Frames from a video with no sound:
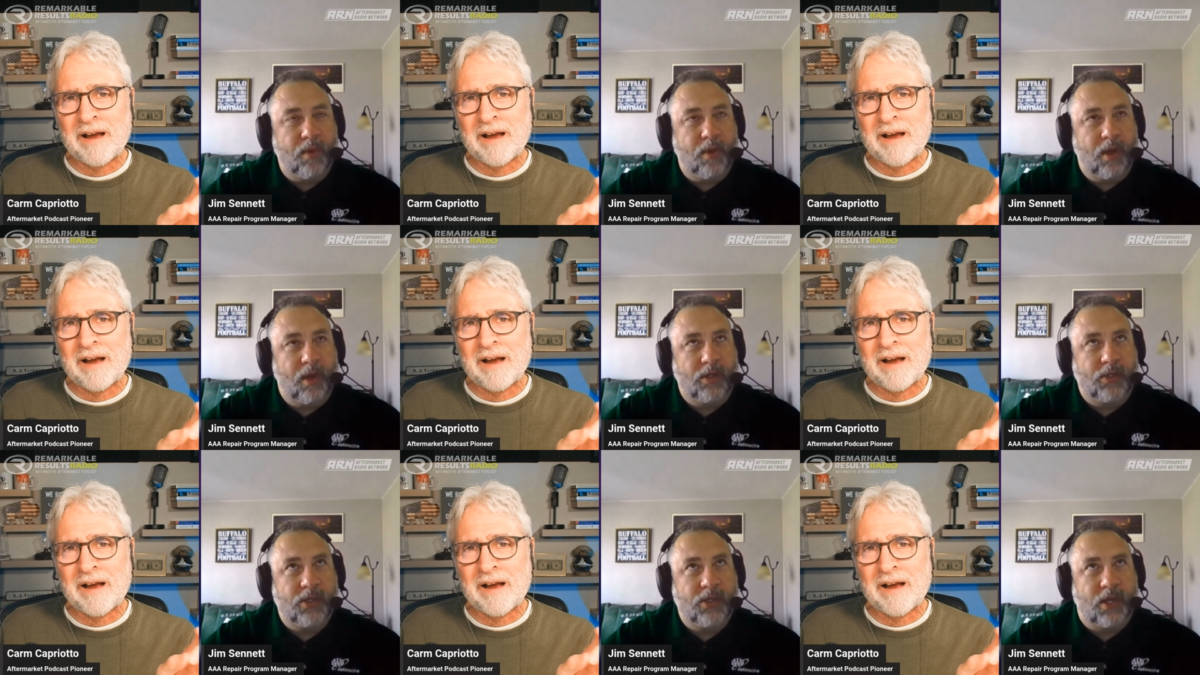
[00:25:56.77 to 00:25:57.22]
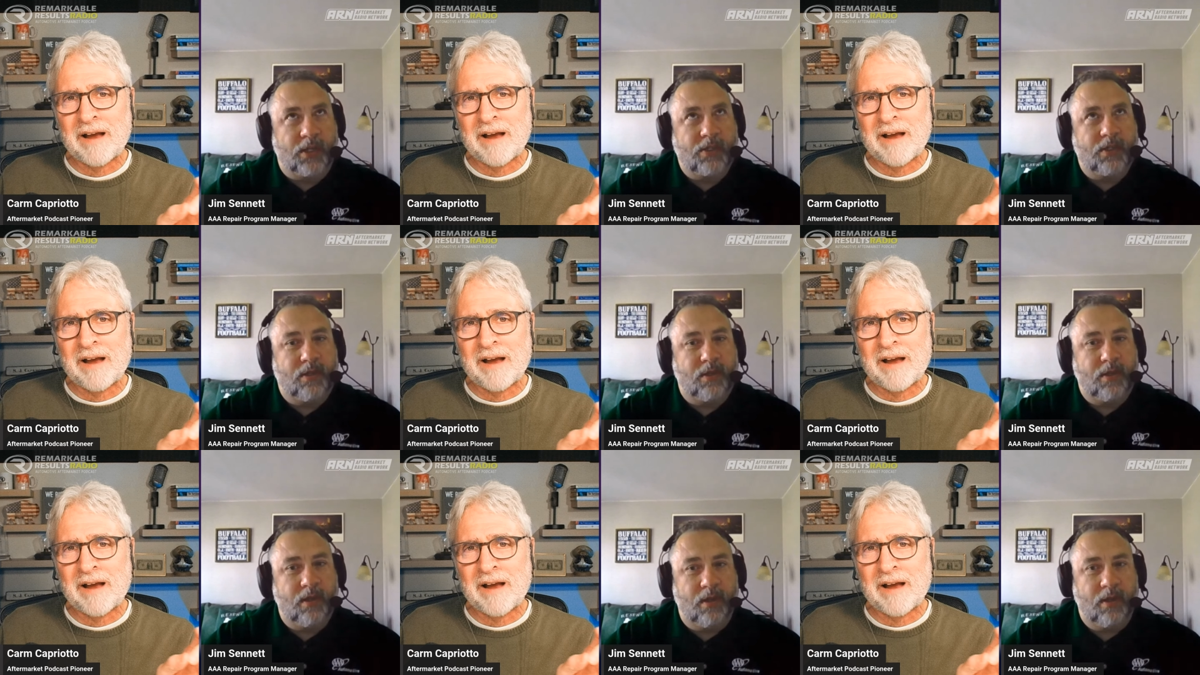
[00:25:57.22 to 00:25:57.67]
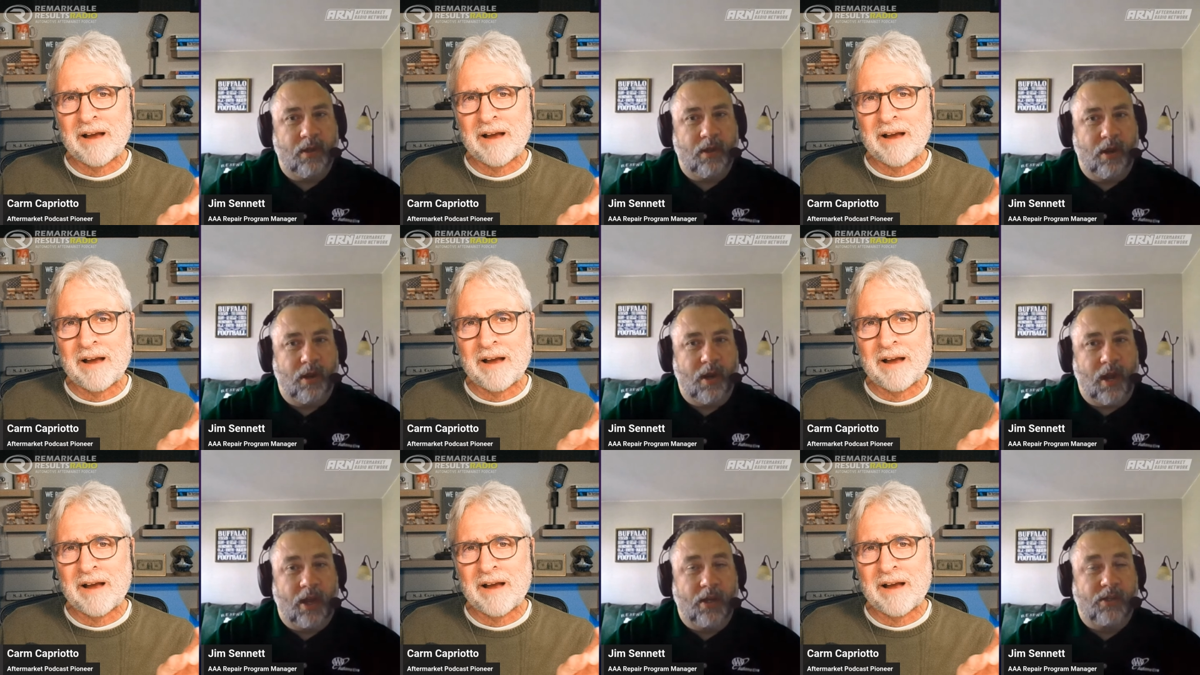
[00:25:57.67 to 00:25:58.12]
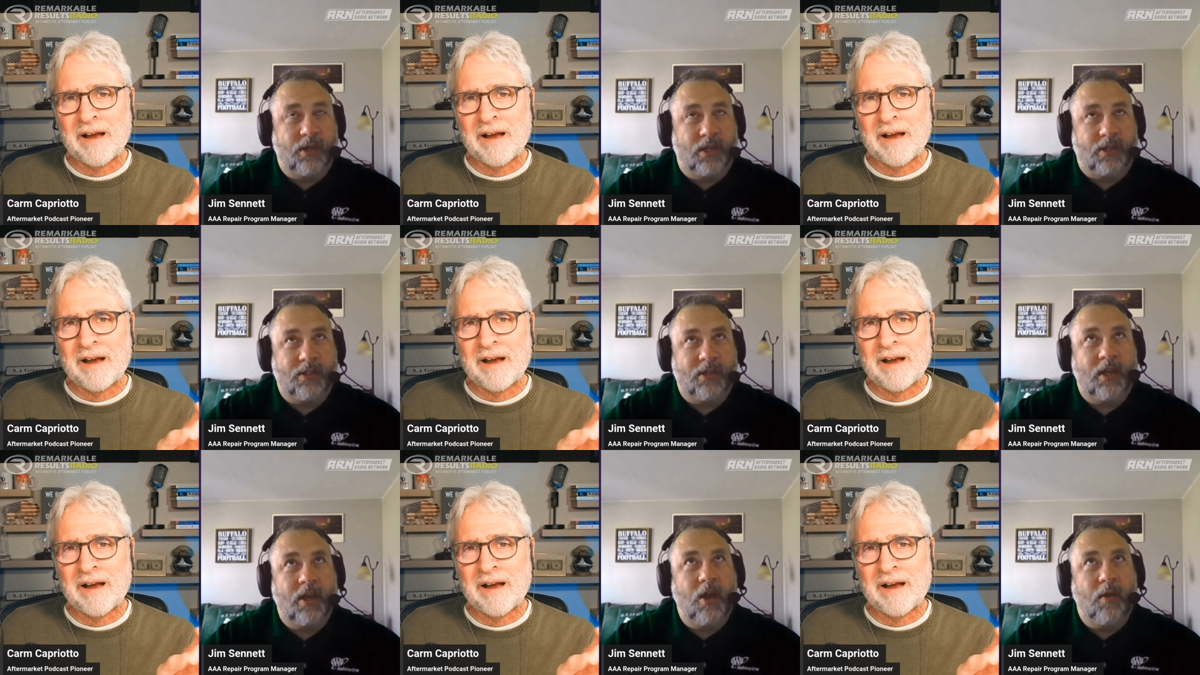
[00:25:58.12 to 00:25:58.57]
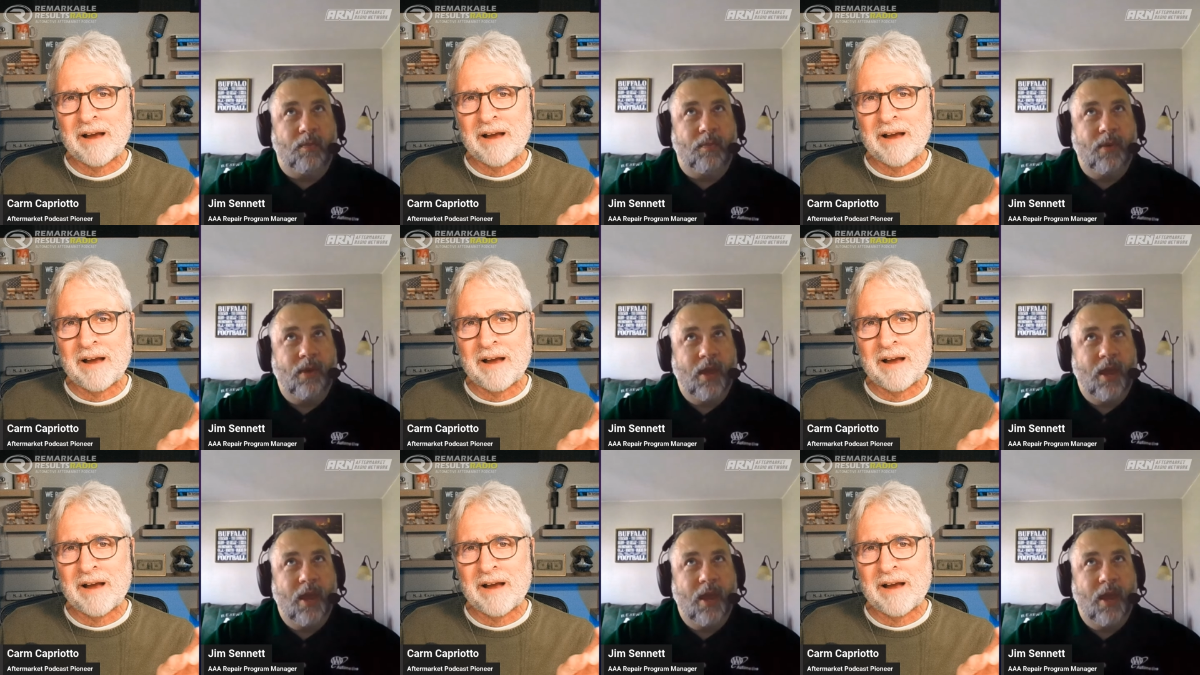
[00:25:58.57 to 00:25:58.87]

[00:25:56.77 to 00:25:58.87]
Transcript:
Speaker 1: help